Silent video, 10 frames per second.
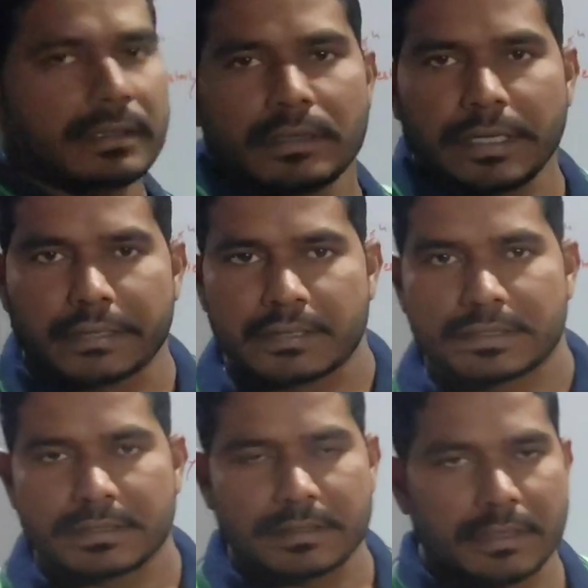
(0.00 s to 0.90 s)
like
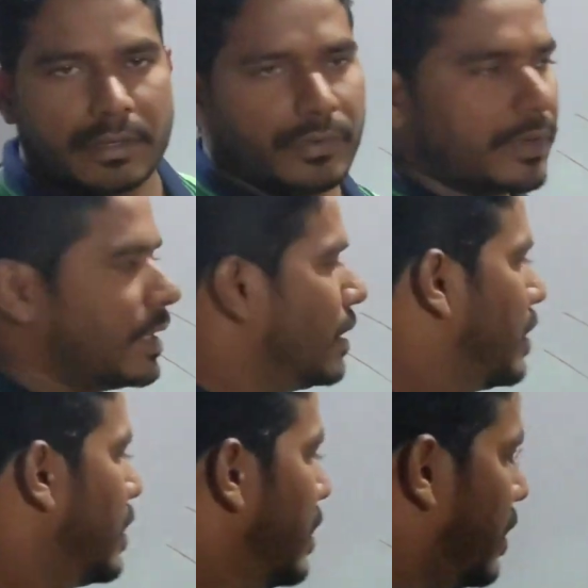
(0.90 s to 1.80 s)
this. Okay,
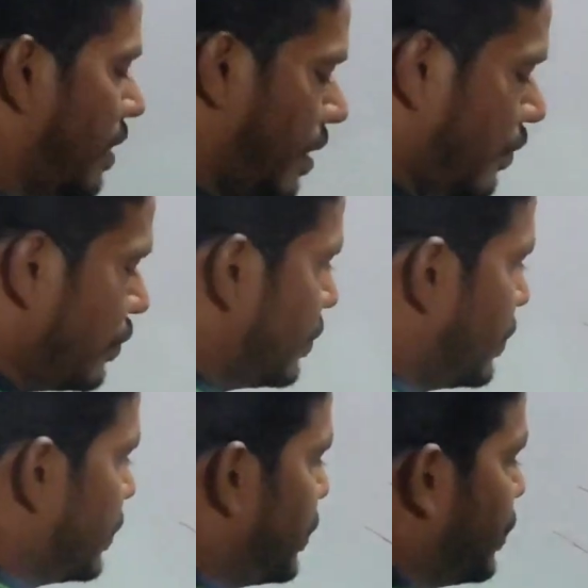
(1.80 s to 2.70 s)
and now
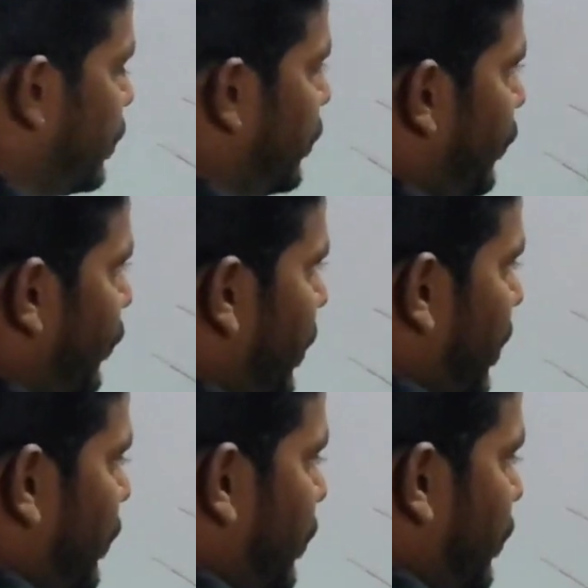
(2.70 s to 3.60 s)
so we
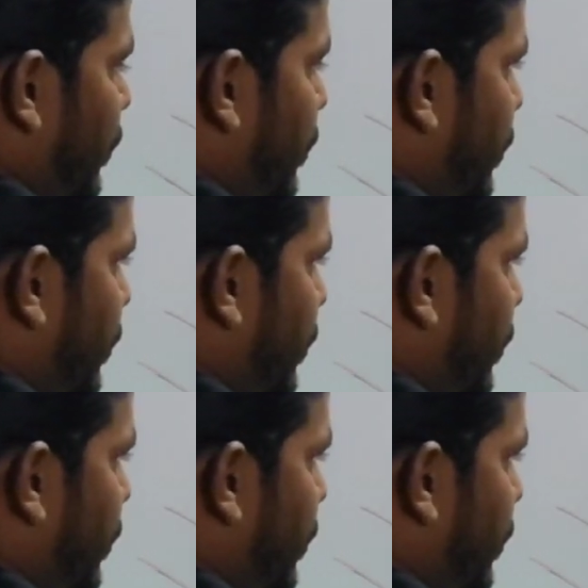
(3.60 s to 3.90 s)
have to